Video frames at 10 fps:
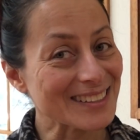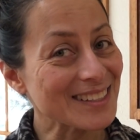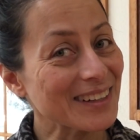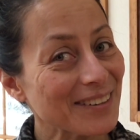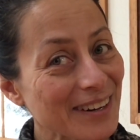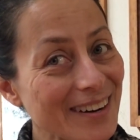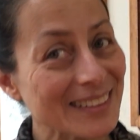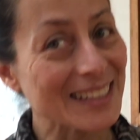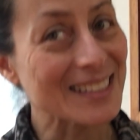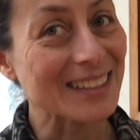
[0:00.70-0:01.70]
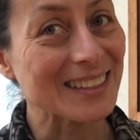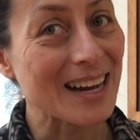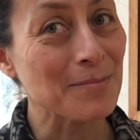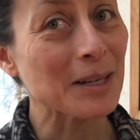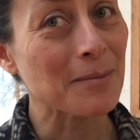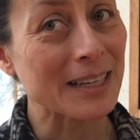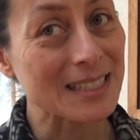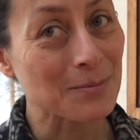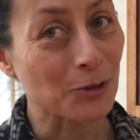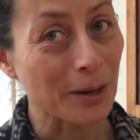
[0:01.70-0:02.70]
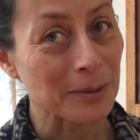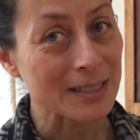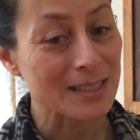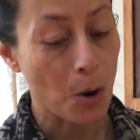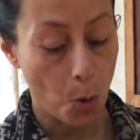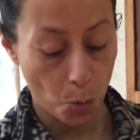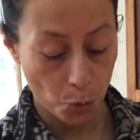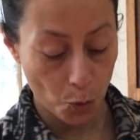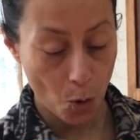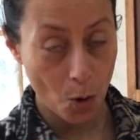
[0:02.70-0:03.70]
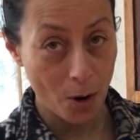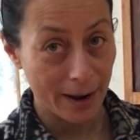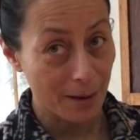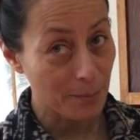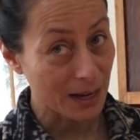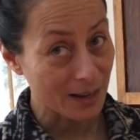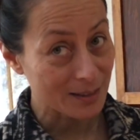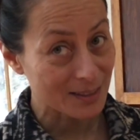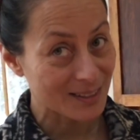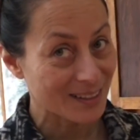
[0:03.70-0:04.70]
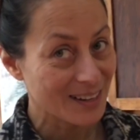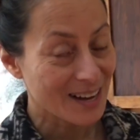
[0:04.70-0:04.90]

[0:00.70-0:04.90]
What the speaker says: so here we are in the kitchen. I'm gonna make us some rooibos. Rooibos.